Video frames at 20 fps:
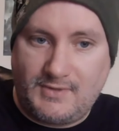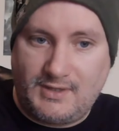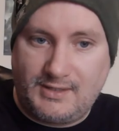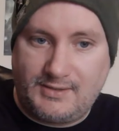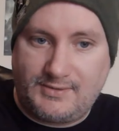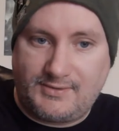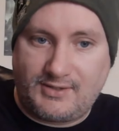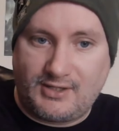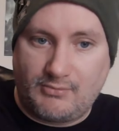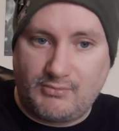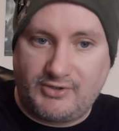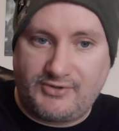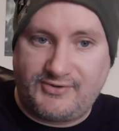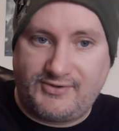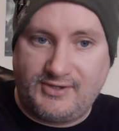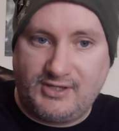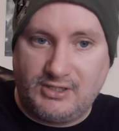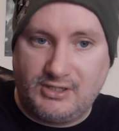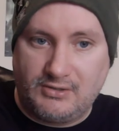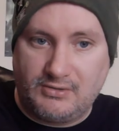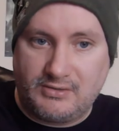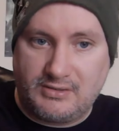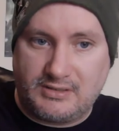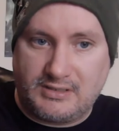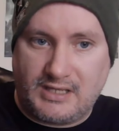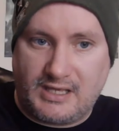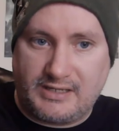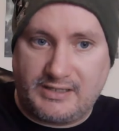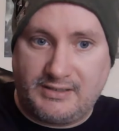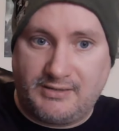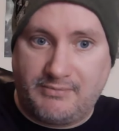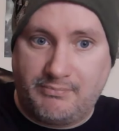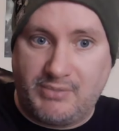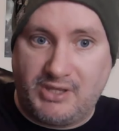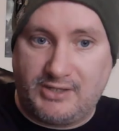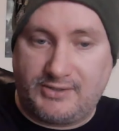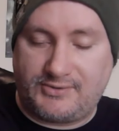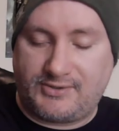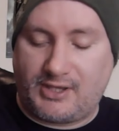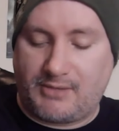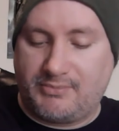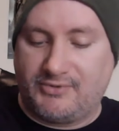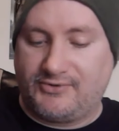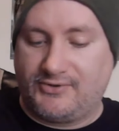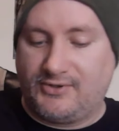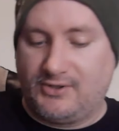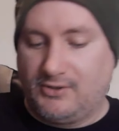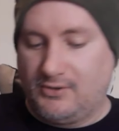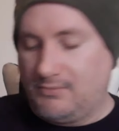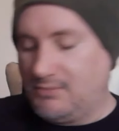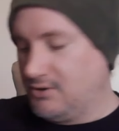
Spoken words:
Somewhat sealed, not in the best type of seal,